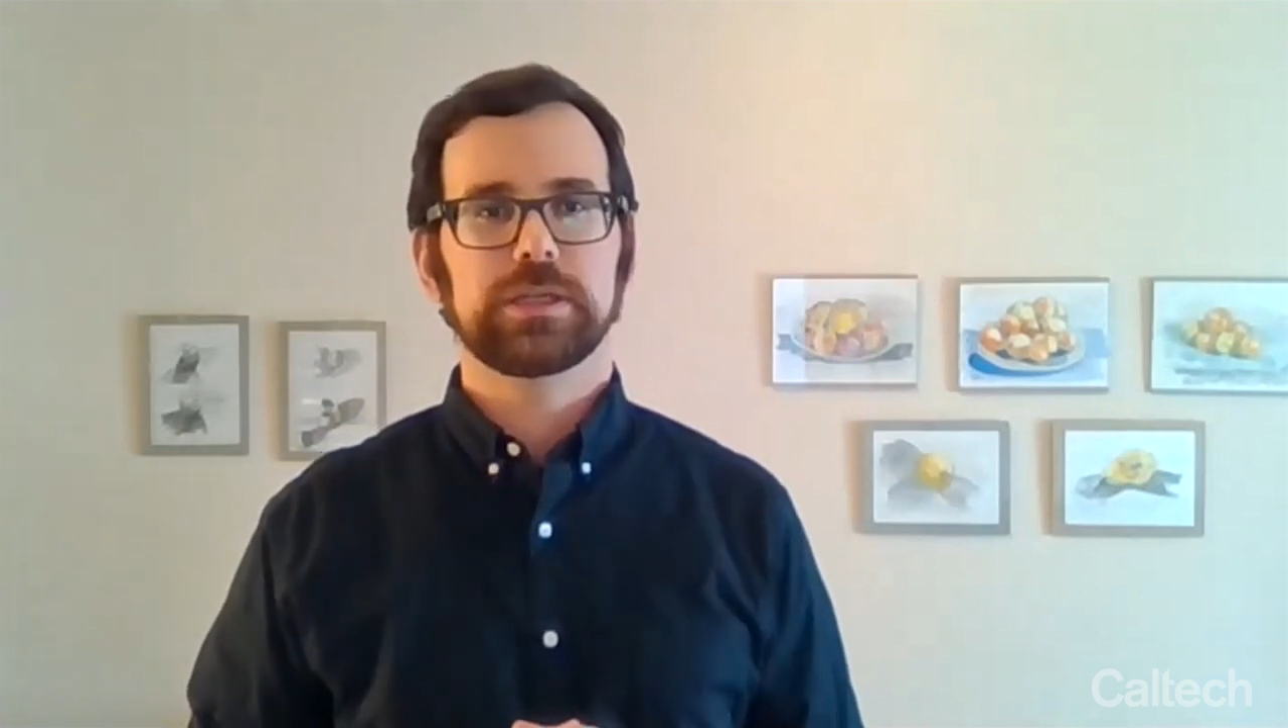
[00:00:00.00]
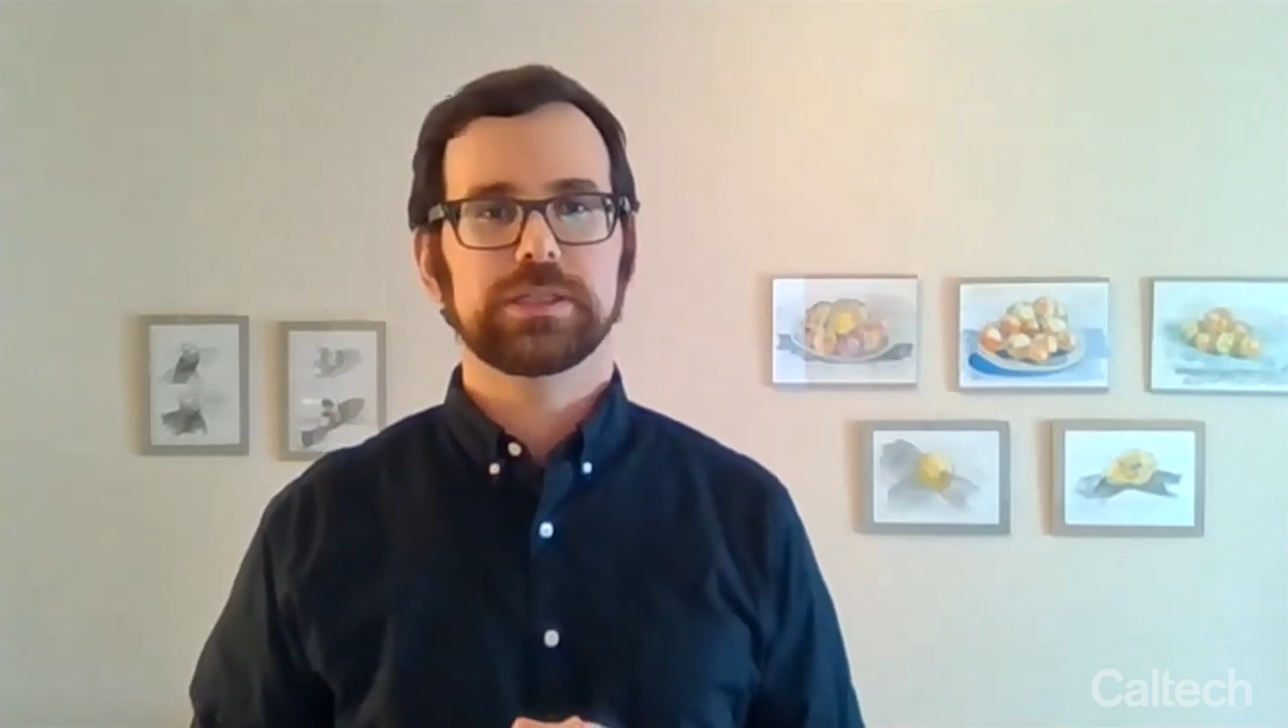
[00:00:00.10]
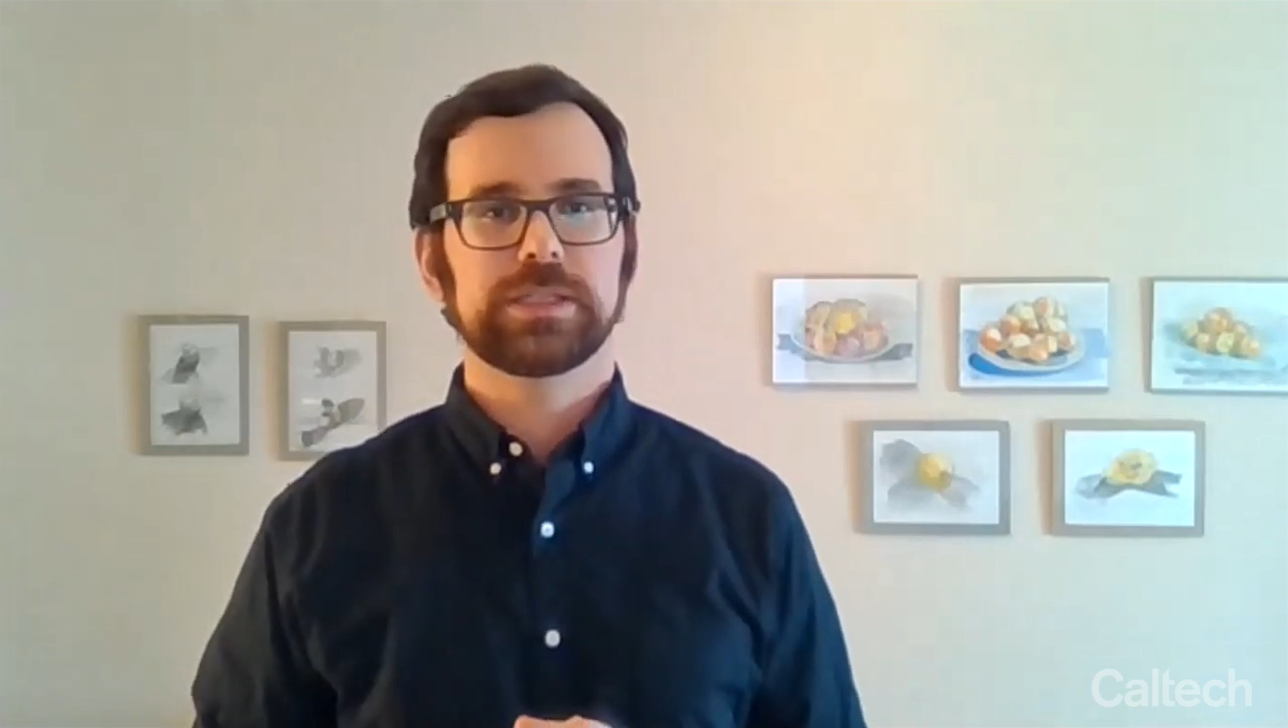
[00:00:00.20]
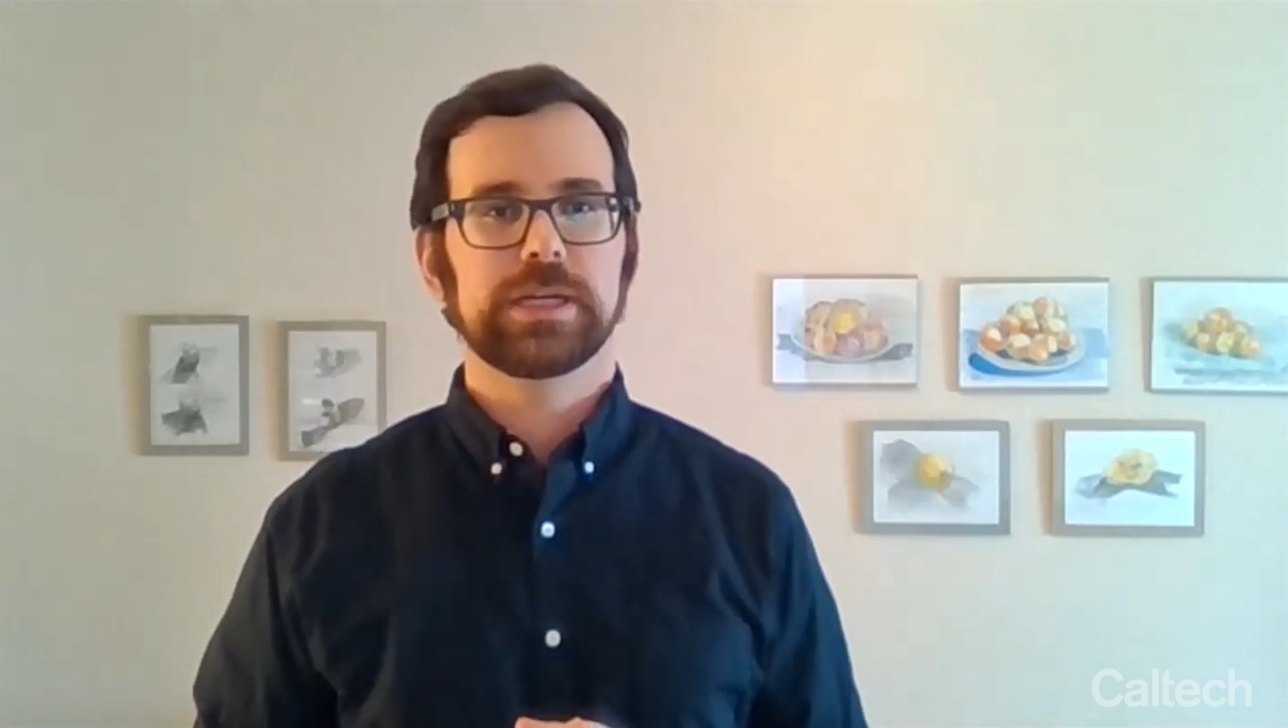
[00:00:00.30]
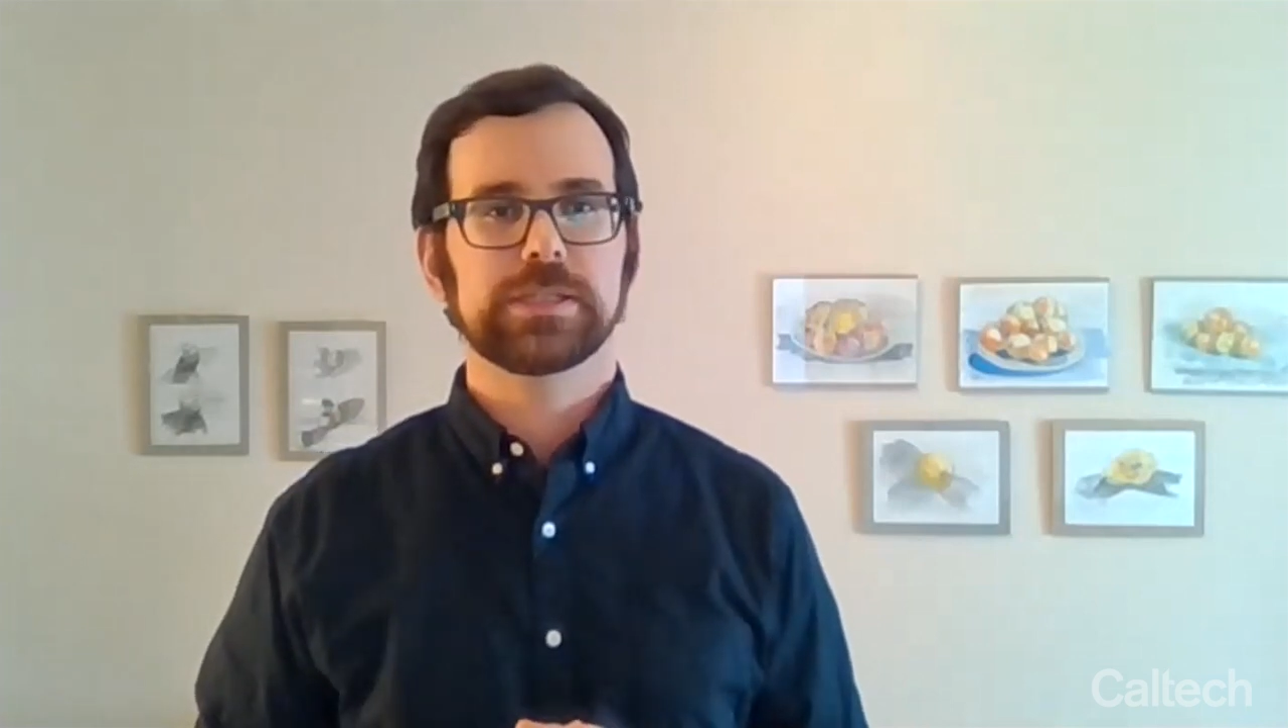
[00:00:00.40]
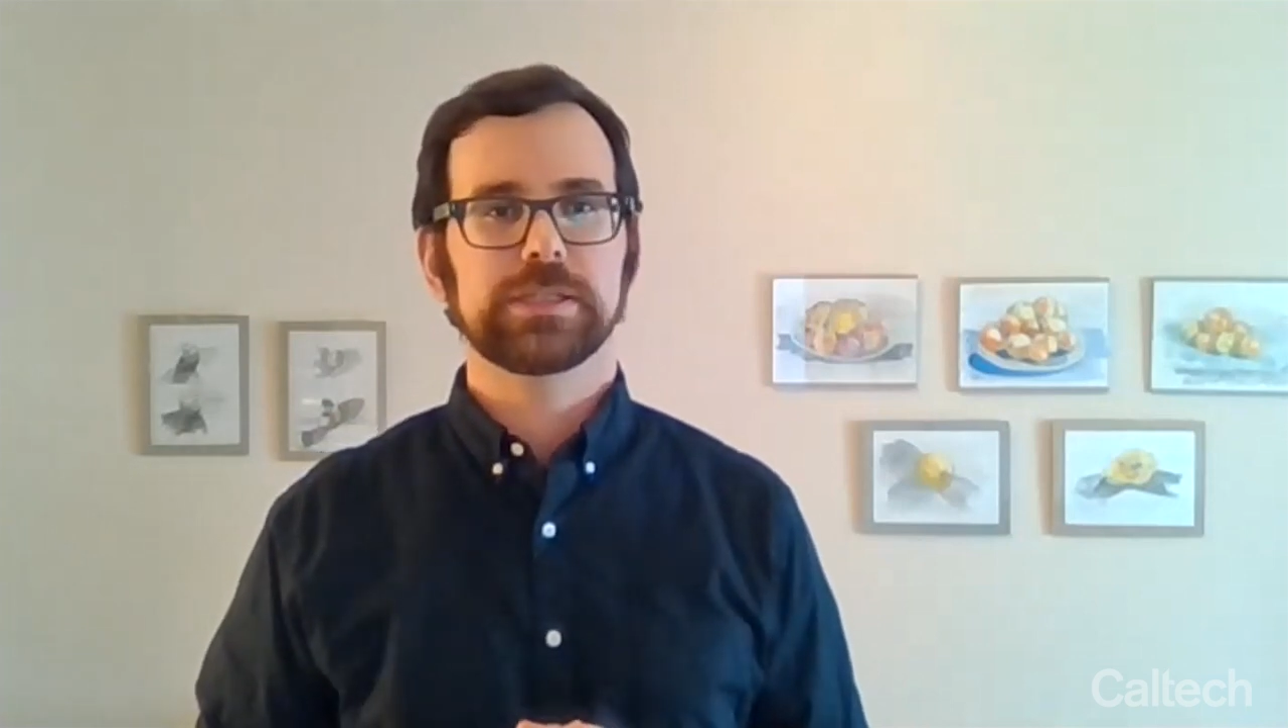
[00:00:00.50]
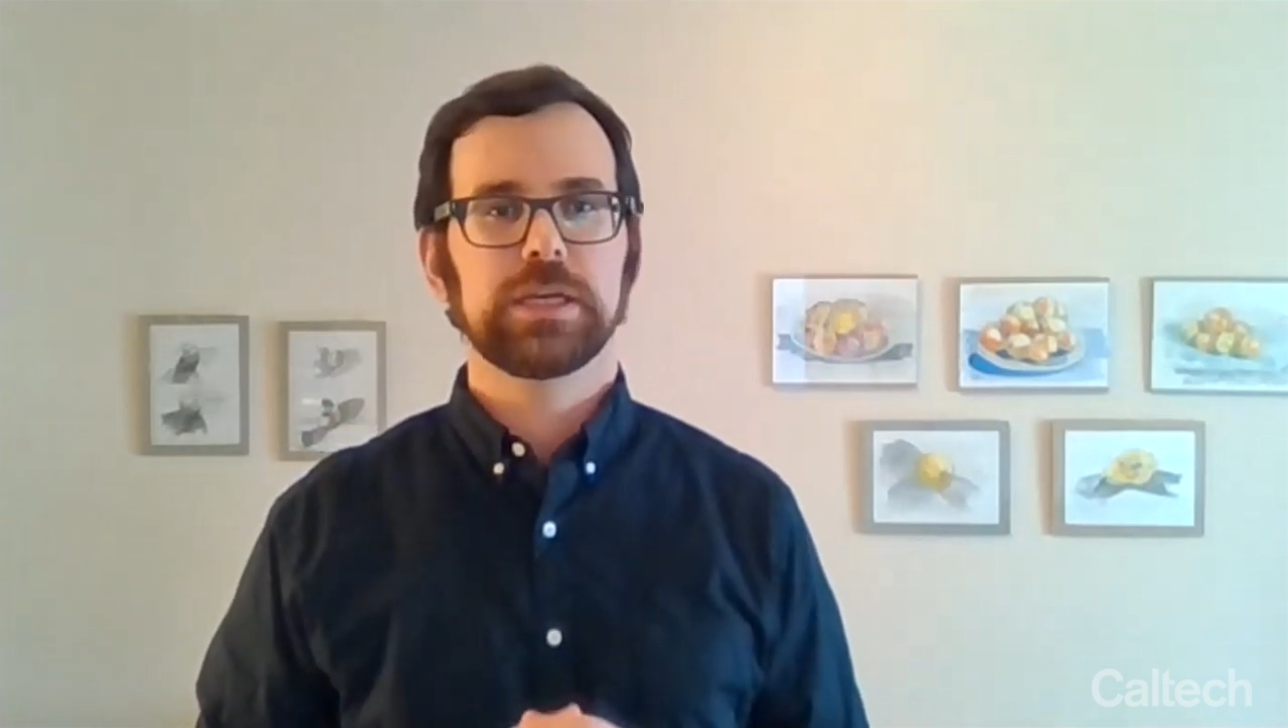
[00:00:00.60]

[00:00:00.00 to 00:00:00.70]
cells,